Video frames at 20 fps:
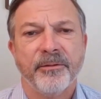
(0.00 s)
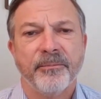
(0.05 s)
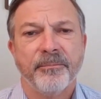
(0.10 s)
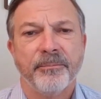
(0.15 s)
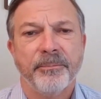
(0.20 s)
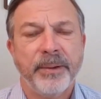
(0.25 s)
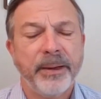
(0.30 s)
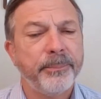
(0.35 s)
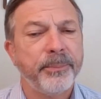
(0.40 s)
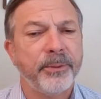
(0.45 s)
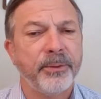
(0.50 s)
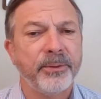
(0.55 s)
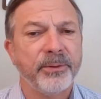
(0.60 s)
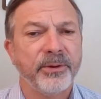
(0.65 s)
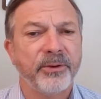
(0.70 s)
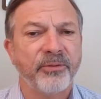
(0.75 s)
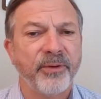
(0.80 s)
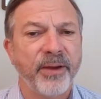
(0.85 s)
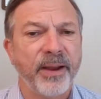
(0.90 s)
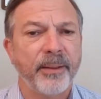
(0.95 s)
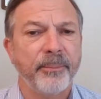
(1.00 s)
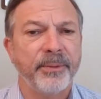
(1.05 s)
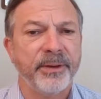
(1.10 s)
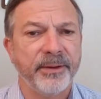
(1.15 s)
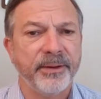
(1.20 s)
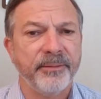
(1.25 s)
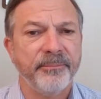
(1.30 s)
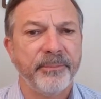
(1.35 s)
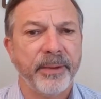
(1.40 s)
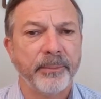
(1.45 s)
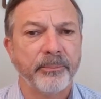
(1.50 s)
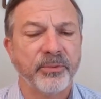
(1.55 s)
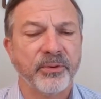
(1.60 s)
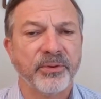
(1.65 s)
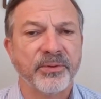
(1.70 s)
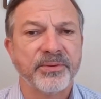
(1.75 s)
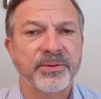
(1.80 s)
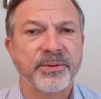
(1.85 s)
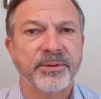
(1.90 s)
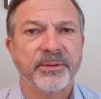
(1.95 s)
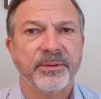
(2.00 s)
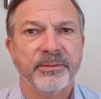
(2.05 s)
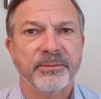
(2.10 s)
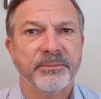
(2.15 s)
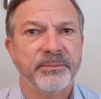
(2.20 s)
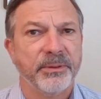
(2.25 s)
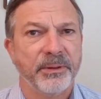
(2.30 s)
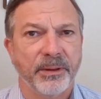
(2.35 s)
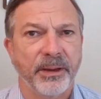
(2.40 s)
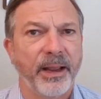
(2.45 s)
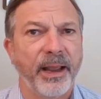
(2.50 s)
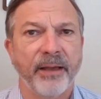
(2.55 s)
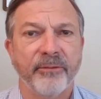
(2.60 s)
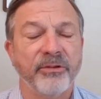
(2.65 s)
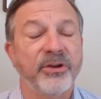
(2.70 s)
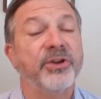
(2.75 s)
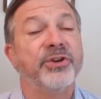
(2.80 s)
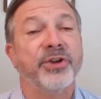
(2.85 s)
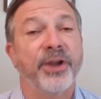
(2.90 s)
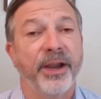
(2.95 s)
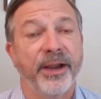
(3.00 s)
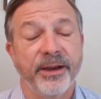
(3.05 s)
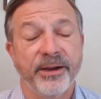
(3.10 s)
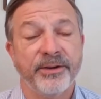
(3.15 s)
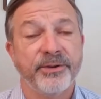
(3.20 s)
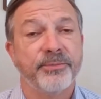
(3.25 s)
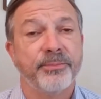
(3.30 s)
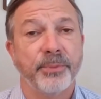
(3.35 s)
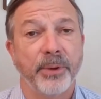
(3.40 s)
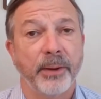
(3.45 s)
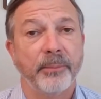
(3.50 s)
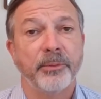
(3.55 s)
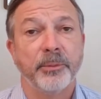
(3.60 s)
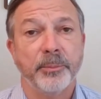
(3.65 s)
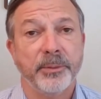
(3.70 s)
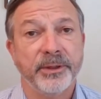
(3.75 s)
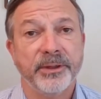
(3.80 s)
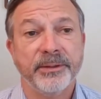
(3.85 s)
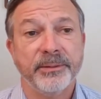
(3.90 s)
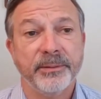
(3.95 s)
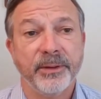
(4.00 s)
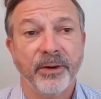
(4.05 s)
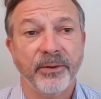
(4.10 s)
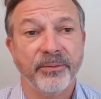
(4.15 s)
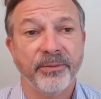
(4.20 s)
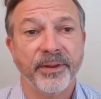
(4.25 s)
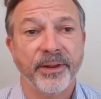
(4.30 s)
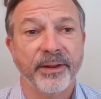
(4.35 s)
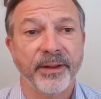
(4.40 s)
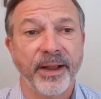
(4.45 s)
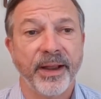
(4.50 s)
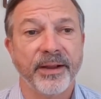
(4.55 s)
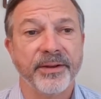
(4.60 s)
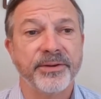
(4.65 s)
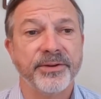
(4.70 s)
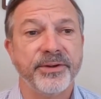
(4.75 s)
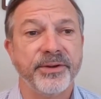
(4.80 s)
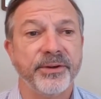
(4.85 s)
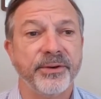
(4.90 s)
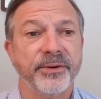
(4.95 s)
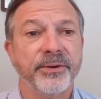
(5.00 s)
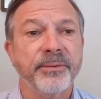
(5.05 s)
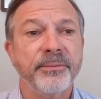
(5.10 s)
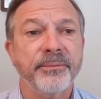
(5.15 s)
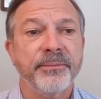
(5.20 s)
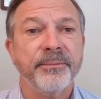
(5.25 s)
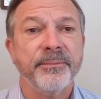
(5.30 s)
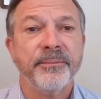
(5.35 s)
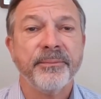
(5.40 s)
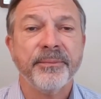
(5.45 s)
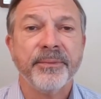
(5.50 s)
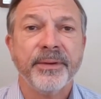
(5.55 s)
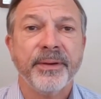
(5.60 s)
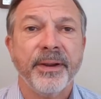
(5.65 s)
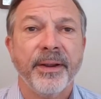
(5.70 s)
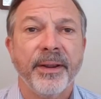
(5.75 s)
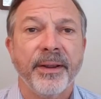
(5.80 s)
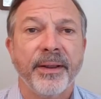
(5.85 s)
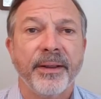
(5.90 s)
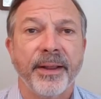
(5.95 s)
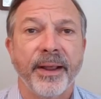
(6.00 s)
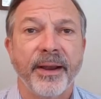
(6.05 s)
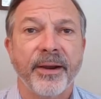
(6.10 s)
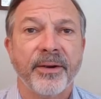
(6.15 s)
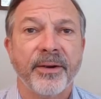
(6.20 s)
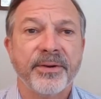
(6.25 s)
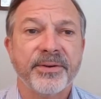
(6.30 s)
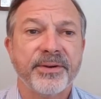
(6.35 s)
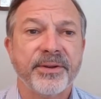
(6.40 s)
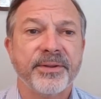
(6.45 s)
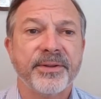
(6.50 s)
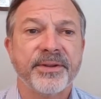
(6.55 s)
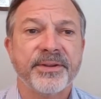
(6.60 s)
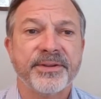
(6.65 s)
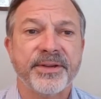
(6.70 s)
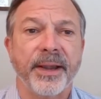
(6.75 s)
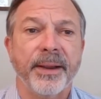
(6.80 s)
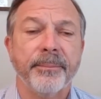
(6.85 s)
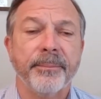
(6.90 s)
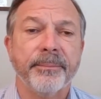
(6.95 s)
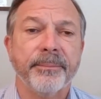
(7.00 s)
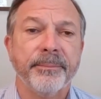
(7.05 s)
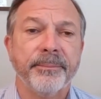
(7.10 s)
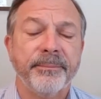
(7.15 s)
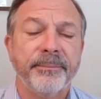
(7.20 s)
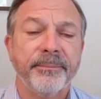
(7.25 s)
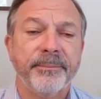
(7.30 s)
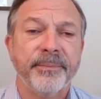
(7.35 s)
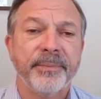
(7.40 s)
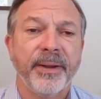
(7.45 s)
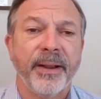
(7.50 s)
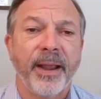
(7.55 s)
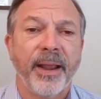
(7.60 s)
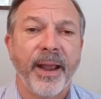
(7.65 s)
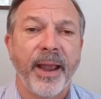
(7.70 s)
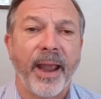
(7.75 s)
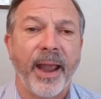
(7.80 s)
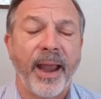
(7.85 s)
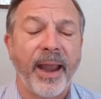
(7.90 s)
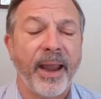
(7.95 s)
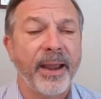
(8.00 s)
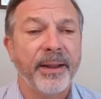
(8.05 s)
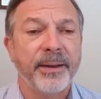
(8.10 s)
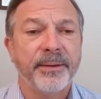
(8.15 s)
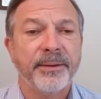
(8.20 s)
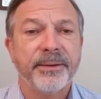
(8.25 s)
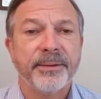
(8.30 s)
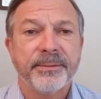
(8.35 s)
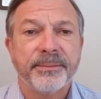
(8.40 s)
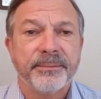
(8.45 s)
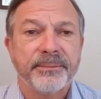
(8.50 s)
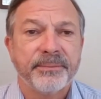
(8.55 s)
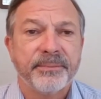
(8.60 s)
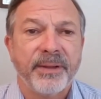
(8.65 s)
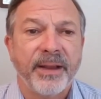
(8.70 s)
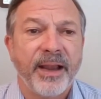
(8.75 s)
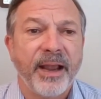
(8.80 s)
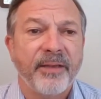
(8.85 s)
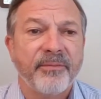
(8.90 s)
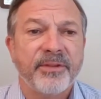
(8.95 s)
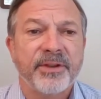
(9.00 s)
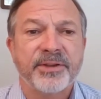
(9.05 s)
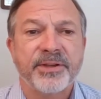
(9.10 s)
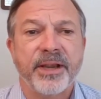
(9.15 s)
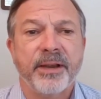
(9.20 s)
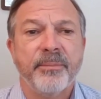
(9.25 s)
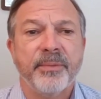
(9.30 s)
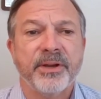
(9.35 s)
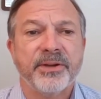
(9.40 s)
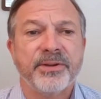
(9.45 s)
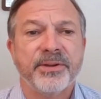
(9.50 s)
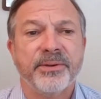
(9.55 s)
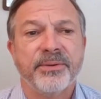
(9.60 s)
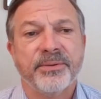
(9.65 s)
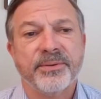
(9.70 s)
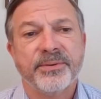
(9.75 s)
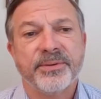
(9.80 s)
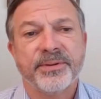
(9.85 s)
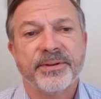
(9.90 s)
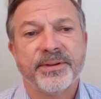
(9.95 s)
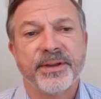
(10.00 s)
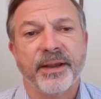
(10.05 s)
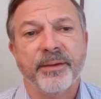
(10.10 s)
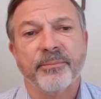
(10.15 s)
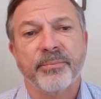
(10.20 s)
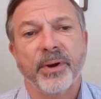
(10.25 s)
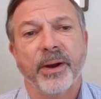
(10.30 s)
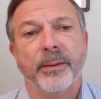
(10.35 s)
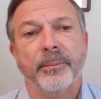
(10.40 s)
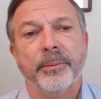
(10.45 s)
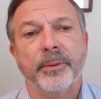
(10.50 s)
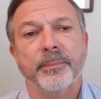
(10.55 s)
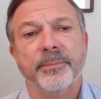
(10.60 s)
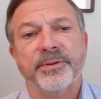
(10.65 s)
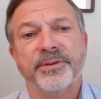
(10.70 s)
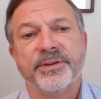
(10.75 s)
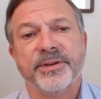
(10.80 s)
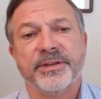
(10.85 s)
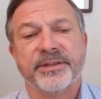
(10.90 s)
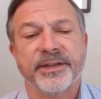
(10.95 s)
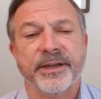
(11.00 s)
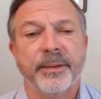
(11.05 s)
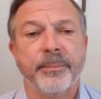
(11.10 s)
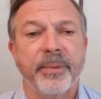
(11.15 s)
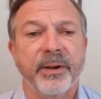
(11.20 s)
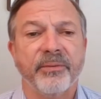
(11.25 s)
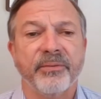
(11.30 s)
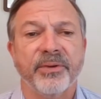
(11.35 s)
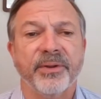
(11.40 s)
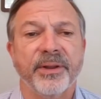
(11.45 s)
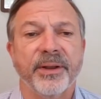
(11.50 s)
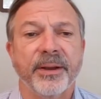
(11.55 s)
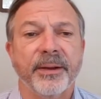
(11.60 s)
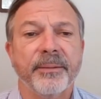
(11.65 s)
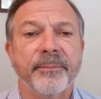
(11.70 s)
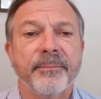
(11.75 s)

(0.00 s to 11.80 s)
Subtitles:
people, your family members, haven't changed probably over the last year. They are still the same. And they have the same issues, the same problems, the same everything.